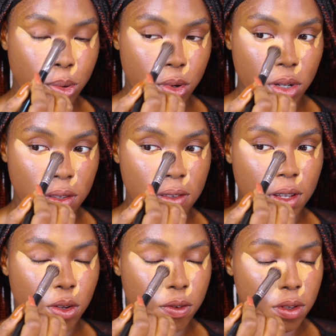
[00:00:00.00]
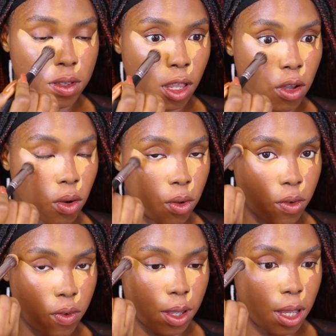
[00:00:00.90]
product is enough to take all
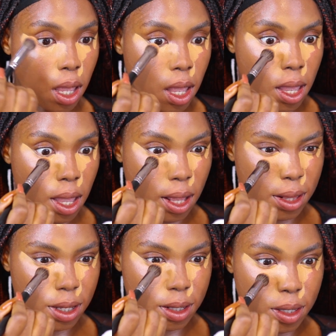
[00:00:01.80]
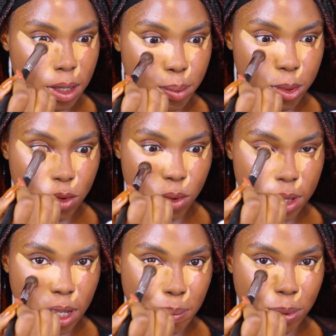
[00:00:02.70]
of here, and then in
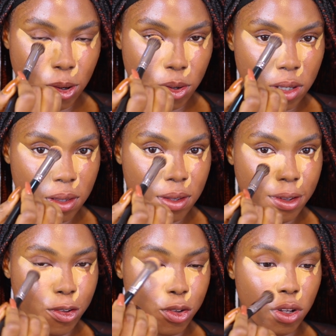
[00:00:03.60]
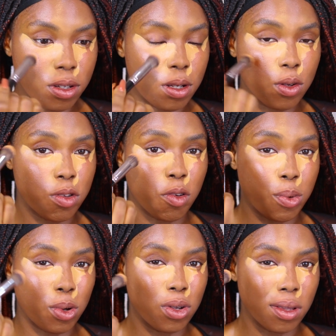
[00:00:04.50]
between that point you don't need a lot of
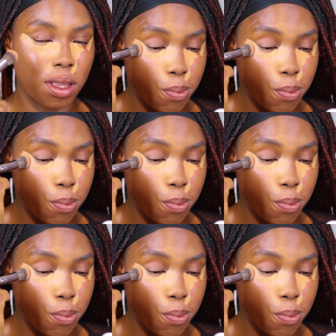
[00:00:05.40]
product.